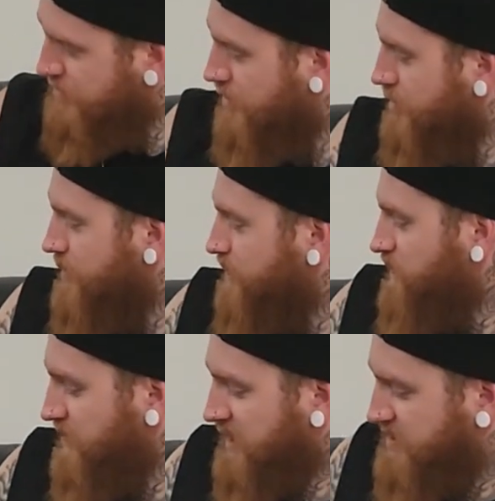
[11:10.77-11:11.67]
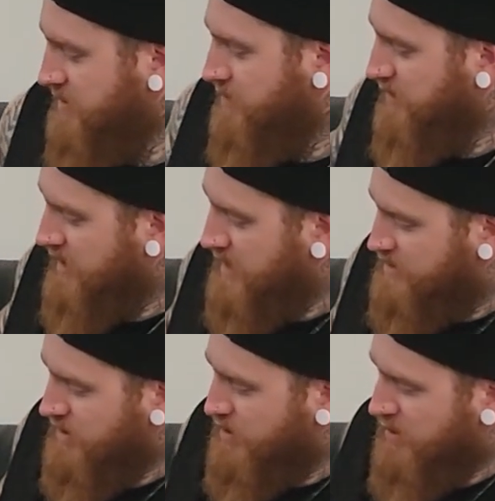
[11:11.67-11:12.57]
So that's it for the
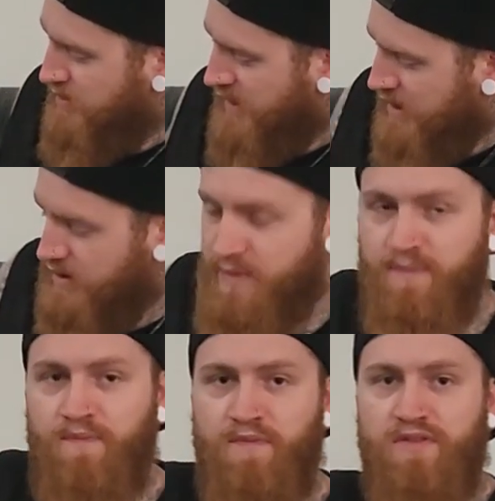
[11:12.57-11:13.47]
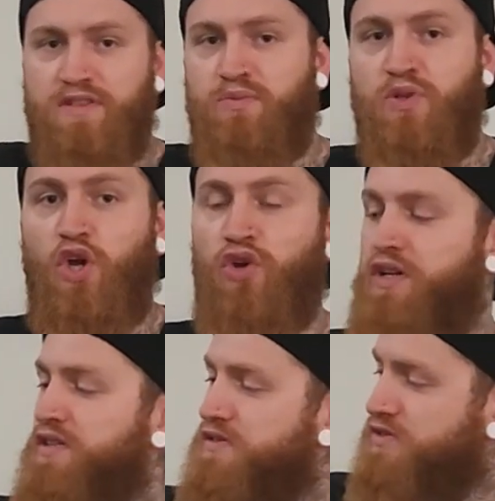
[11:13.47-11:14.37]
outside of my pack. Let's go
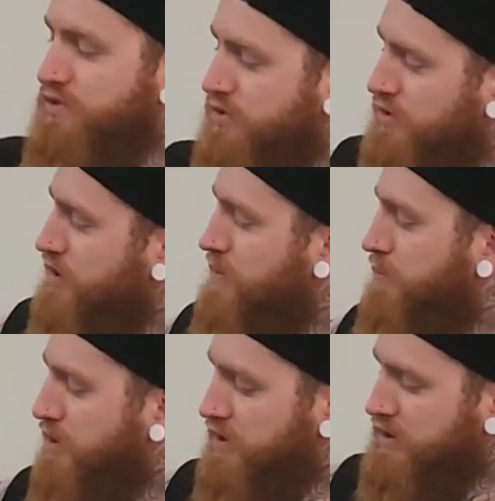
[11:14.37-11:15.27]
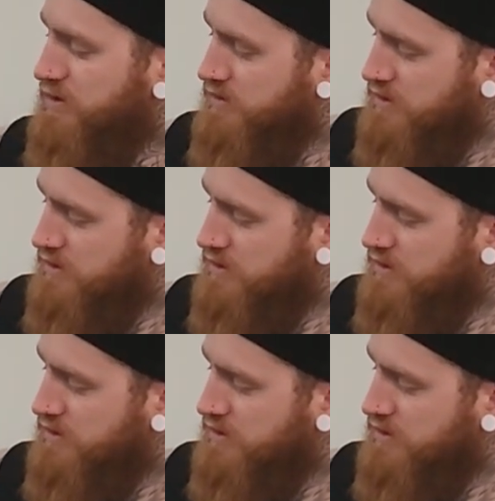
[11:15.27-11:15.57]
into the body.